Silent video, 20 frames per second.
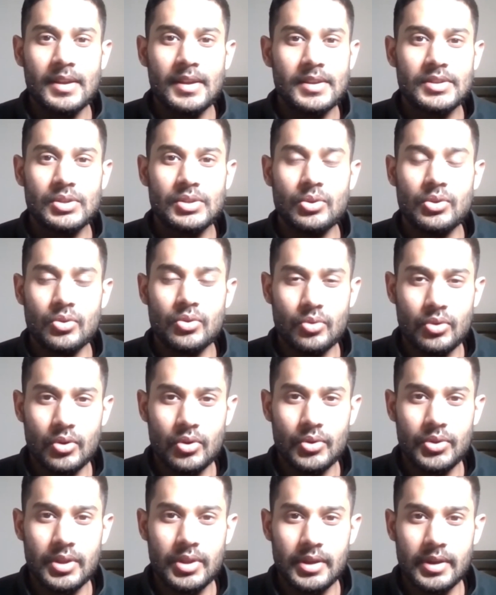So you
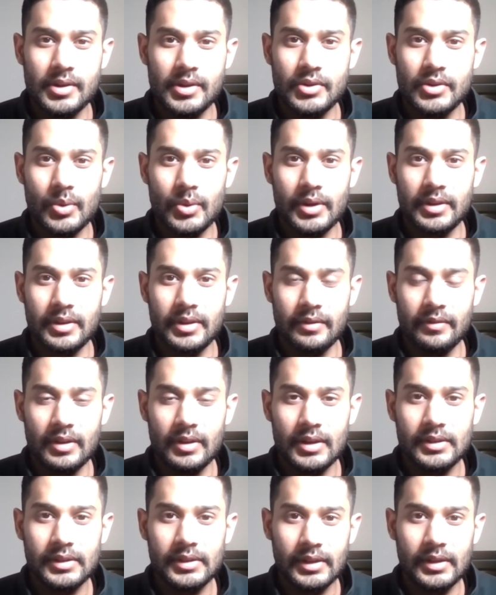go there, you are given
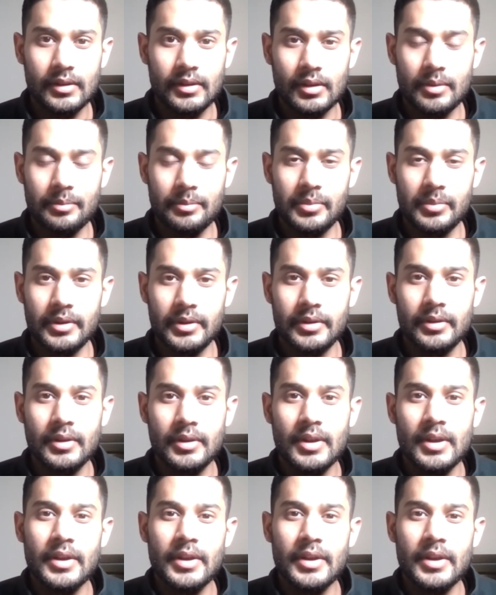a ticket number,